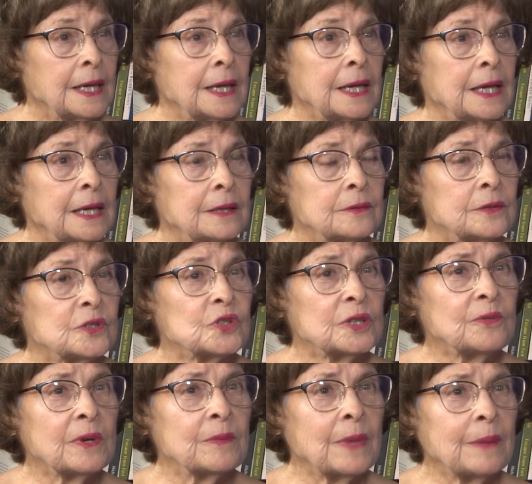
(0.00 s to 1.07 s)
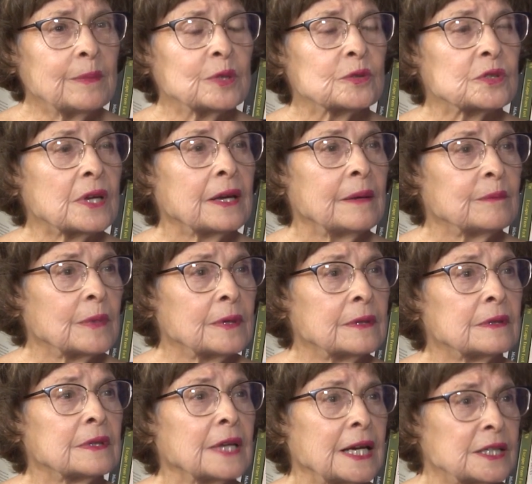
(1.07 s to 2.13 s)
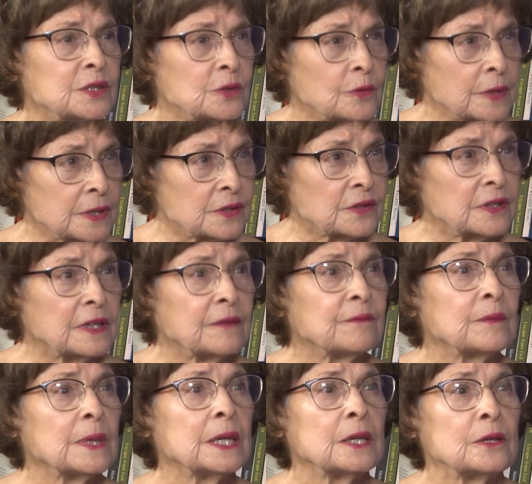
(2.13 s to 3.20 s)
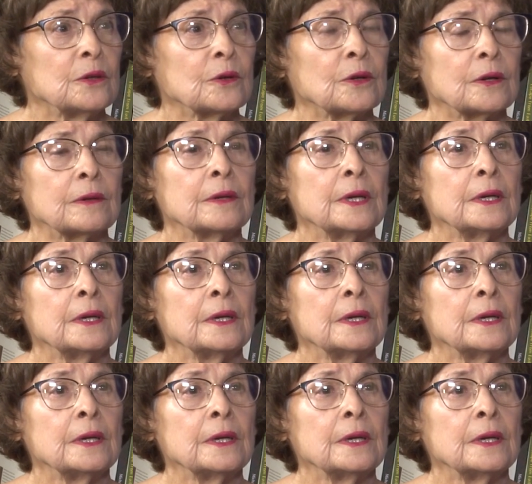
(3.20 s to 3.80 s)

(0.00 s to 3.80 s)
And she remembers Emma Lazarus, give me your